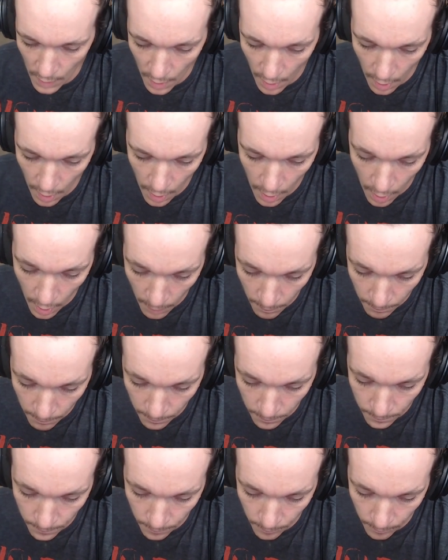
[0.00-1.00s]
um,
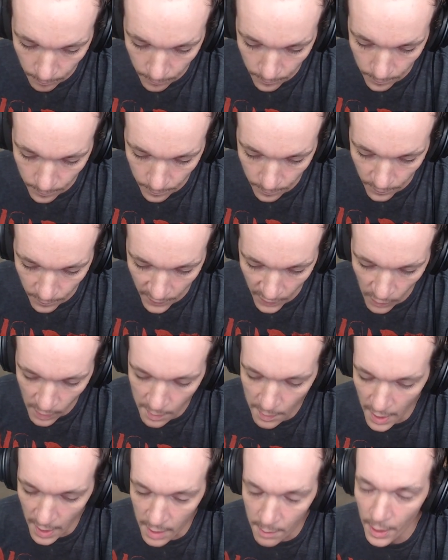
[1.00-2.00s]
we
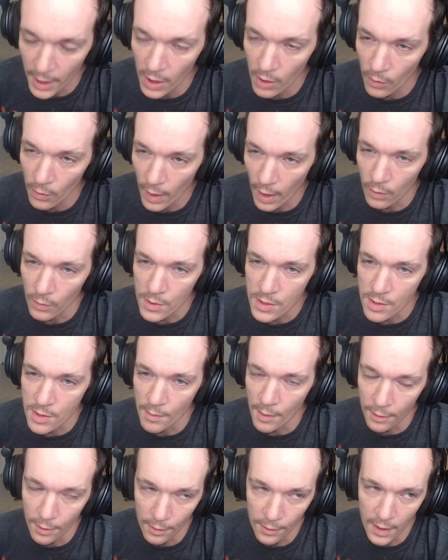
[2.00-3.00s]
might play around with some
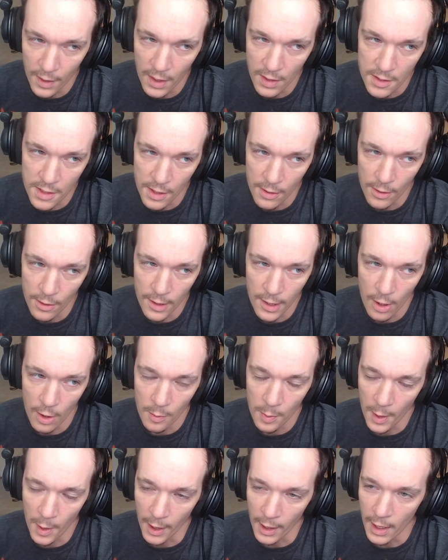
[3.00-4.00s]
other things here and there,
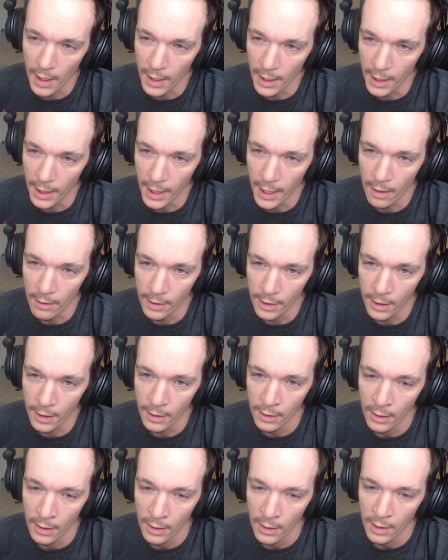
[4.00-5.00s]
but I kind of doubt it.
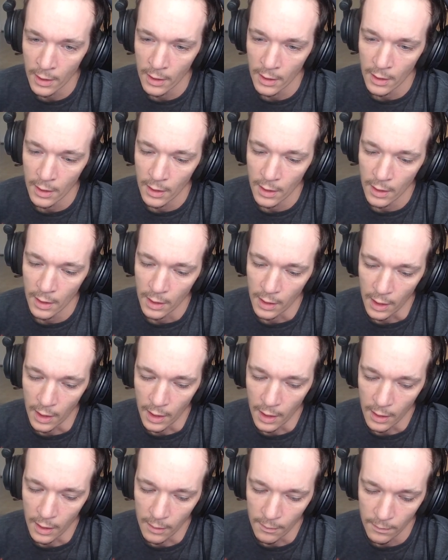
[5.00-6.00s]

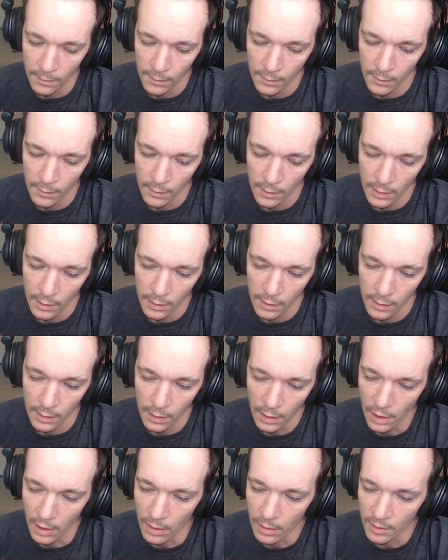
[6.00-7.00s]
Uh, you
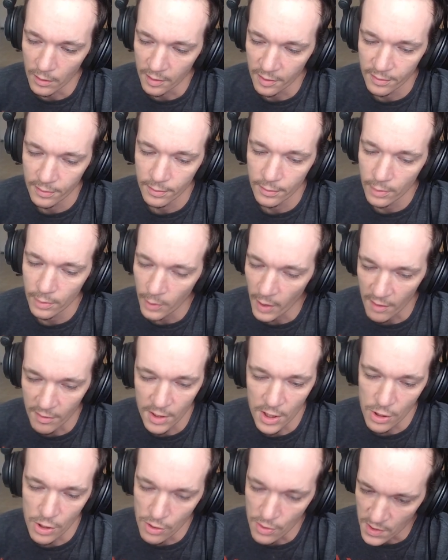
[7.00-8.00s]
know, if we have
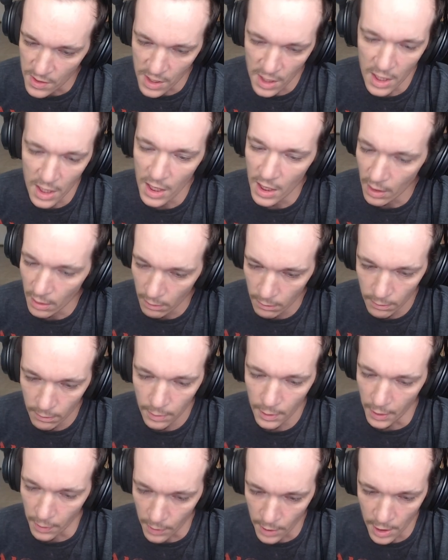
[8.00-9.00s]
issues getting
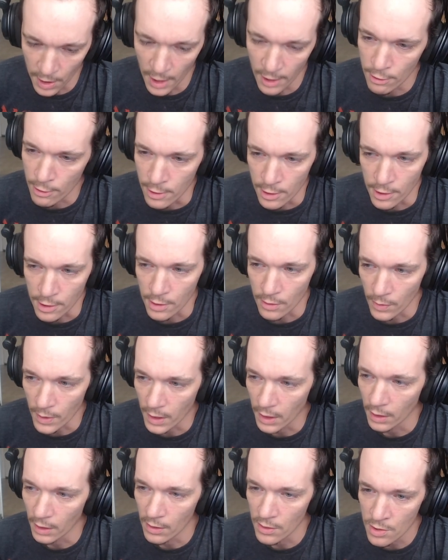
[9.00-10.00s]
liquid nitrogen, we
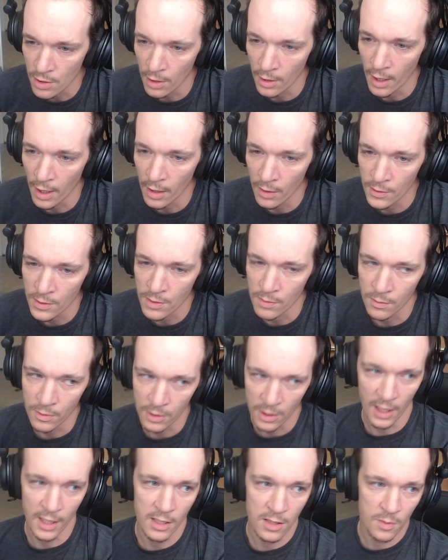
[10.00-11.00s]
can start out with some
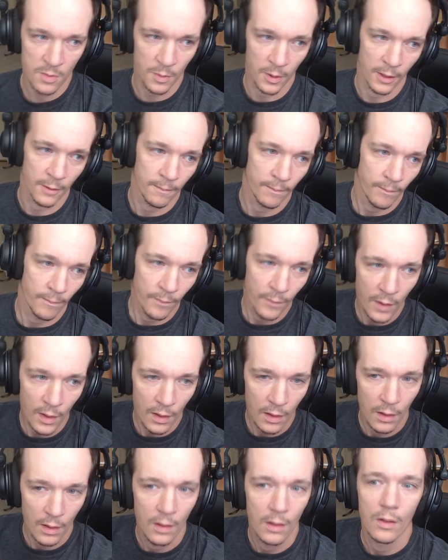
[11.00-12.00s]
dice, but
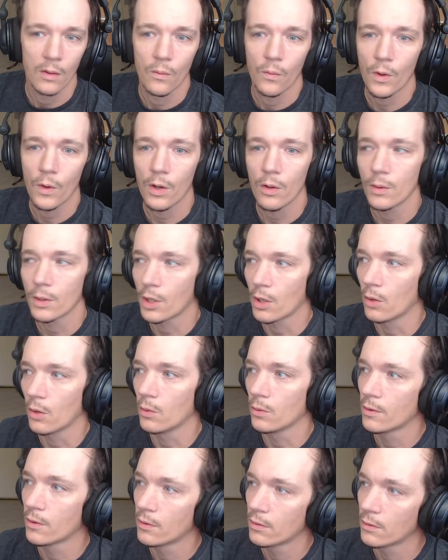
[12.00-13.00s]
we're going
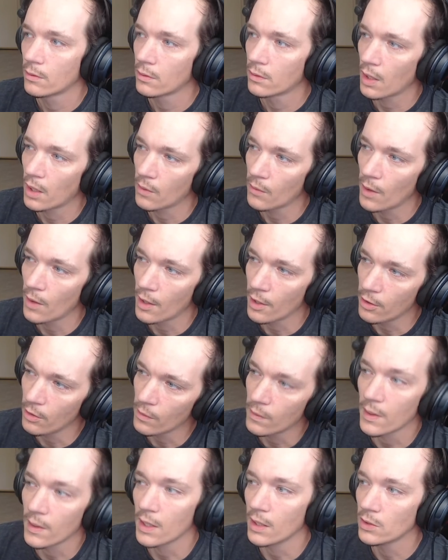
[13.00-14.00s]
cold. I want to do
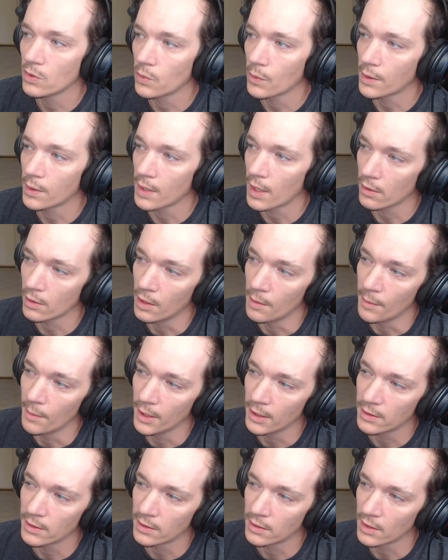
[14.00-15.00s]
things without
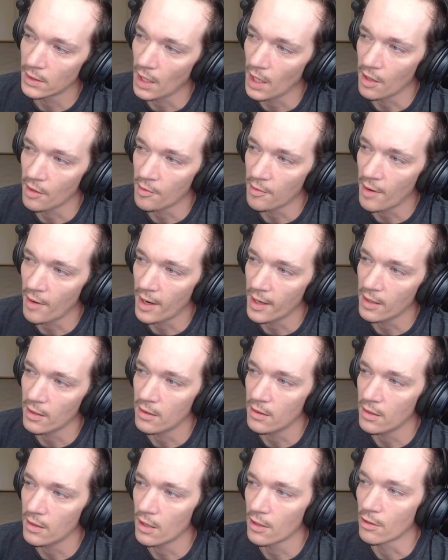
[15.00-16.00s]
limits and find
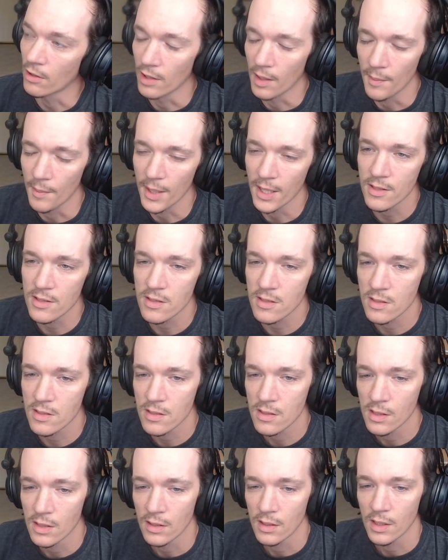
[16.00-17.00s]
the other limits
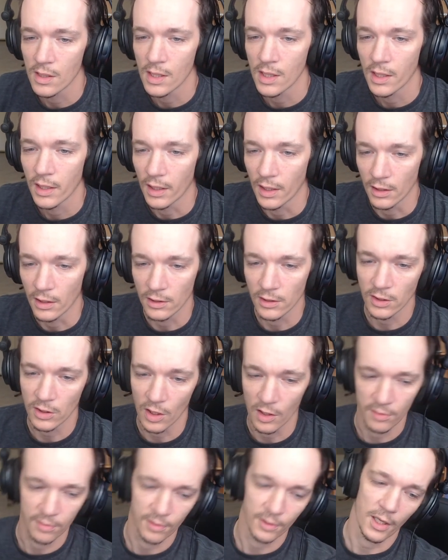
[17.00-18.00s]
and
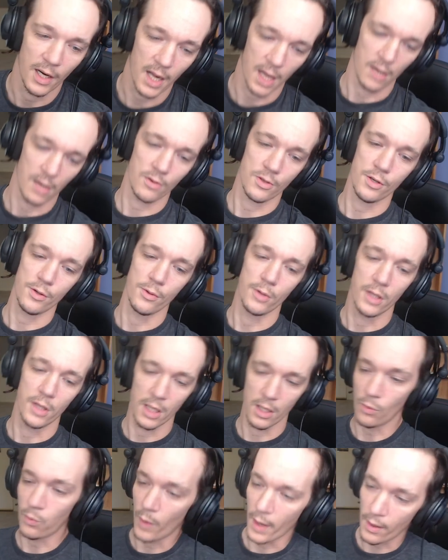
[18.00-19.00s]
discover how to get
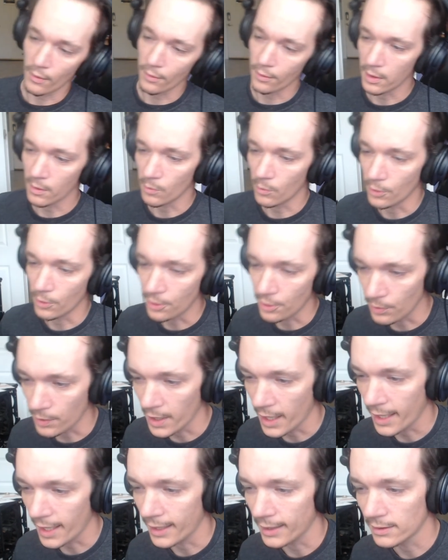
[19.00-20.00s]
around them with you
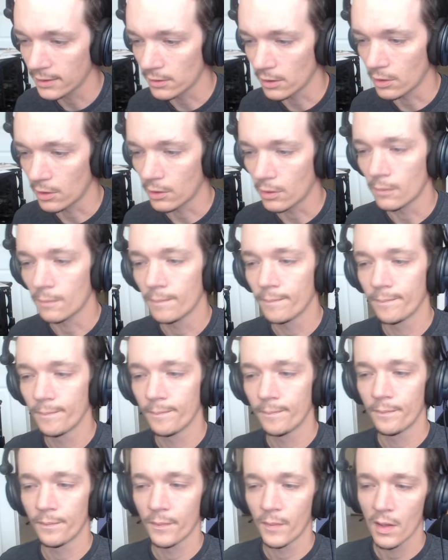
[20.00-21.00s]
guys. So
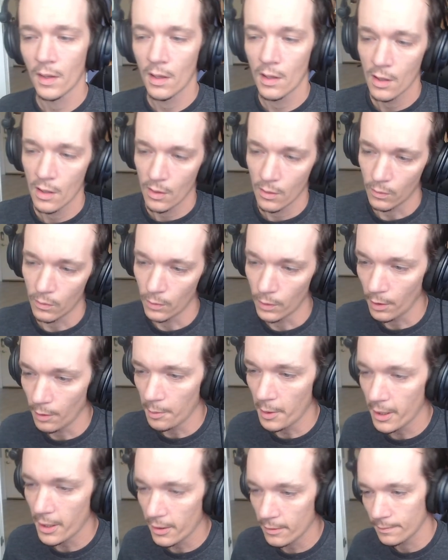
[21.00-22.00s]
we're
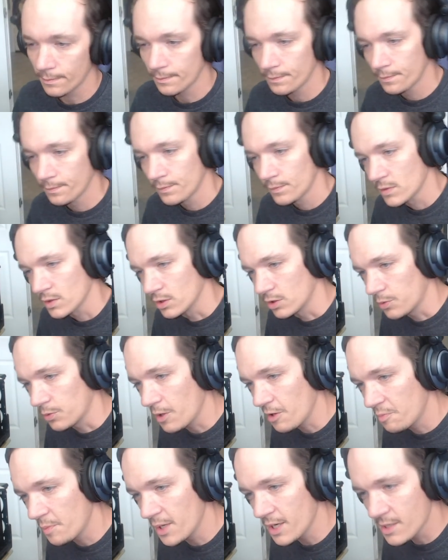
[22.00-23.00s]
about
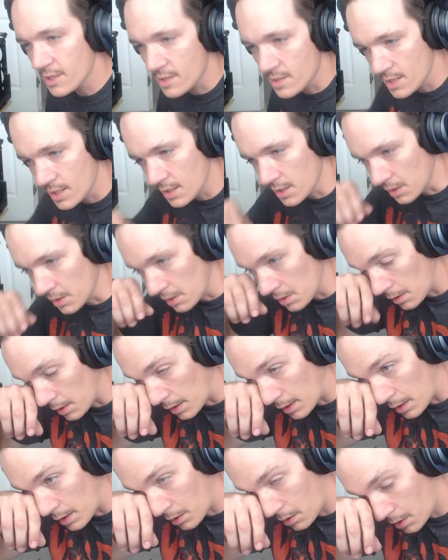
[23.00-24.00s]
12 minutes in.
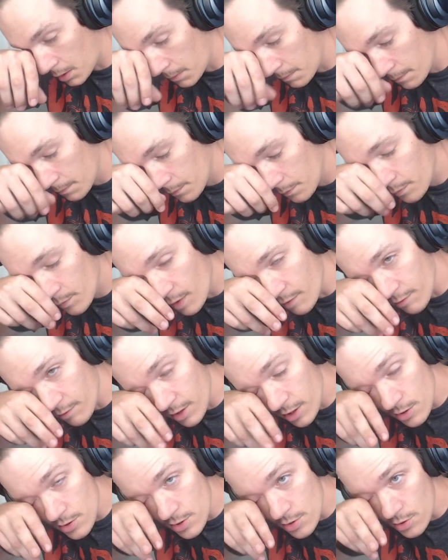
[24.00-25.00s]
Uh, my
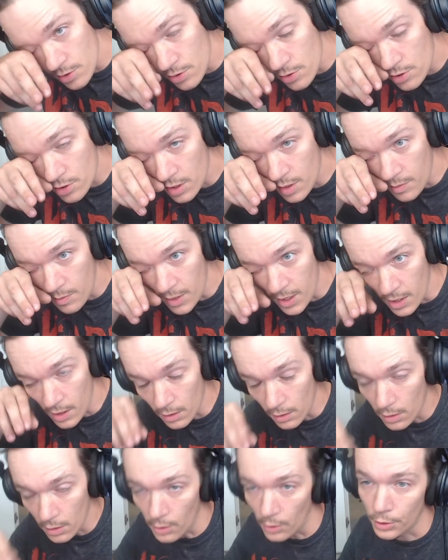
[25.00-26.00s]
videos will usually be a
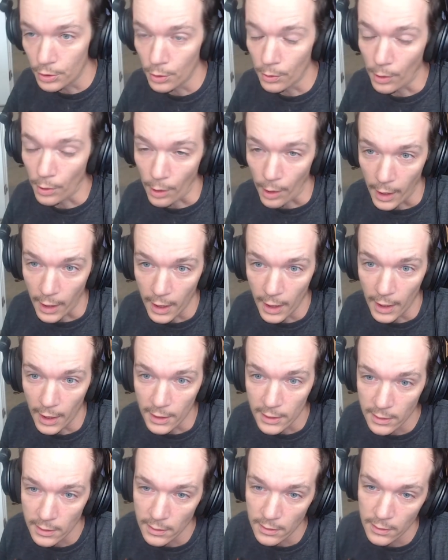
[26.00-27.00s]
little shorter, I
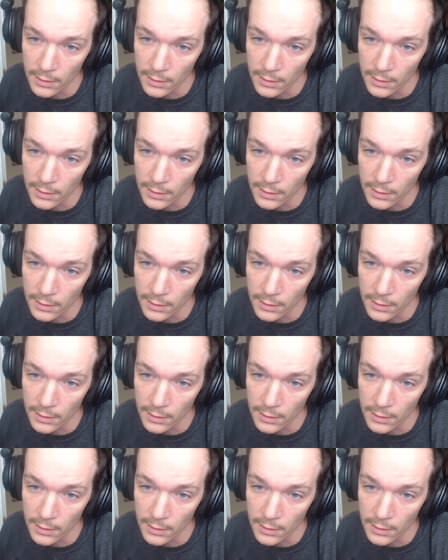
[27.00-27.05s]
guess.